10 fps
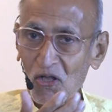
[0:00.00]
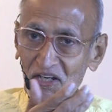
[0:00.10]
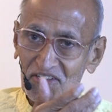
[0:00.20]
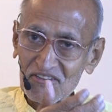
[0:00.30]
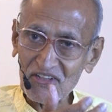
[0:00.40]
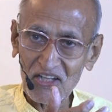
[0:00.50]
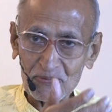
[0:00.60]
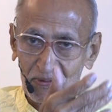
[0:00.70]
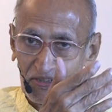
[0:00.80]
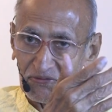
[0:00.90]
Knowledge is
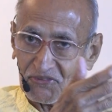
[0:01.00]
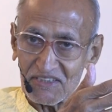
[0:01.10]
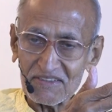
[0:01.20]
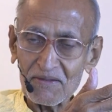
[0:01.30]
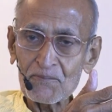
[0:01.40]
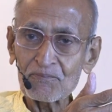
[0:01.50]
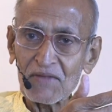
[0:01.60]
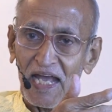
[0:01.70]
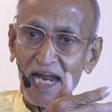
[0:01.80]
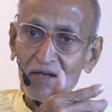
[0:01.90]
an aspect of Chit
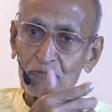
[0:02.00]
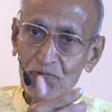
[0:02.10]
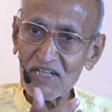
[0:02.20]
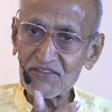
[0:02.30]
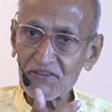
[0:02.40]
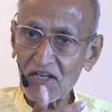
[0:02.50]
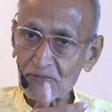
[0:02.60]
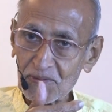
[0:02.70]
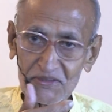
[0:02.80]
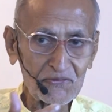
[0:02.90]
and will is
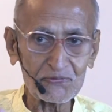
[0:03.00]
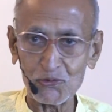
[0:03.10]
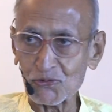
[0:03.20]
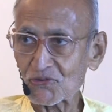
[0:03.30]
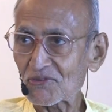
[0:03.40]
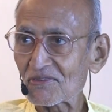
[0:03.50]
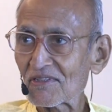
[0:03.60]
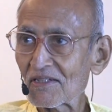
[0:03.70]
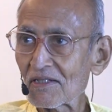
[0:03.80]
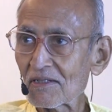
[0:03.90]
an aspect of
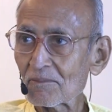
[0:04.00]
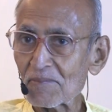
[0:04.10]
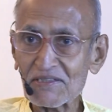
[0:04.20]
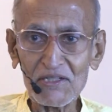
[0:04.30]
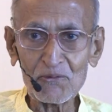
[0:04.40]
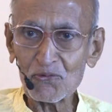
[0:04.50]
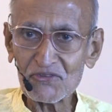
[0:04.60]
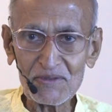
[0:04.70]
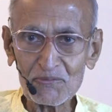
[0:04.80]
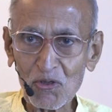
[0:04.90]
force. But they
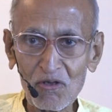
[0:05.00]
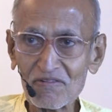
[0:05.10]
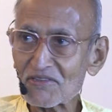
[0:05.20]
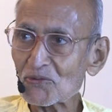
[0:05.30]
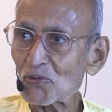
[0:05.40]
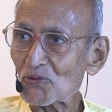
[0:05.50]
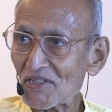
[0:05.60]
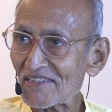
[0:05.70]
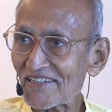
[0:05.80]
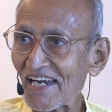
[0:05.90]
don't seem to always
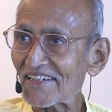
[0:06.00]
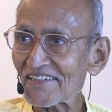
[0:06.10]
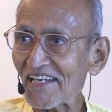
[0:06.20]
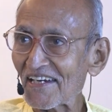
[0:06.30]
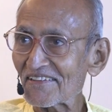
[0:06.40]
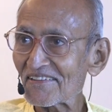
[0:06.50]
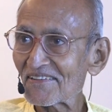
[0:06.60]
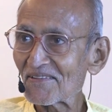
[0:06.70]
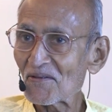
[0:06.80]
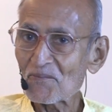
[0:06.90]
go together hand in
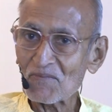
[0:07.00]
hand.